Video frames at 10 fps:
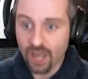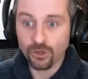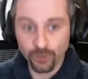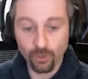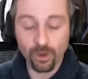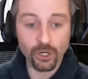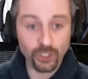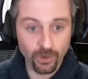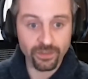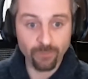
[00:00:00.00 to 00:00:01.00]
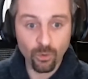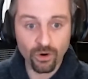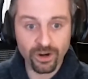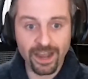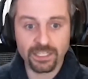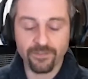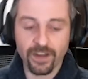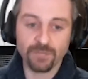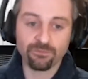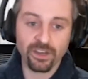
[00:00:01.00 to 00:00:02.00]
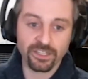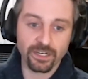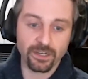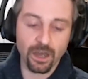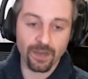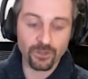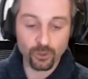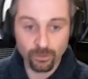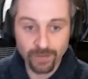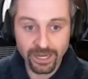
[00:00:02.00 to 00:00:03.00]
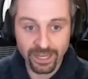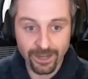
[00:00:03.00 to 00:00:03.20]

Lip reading: Do you want to join the board as the vice president of social media?"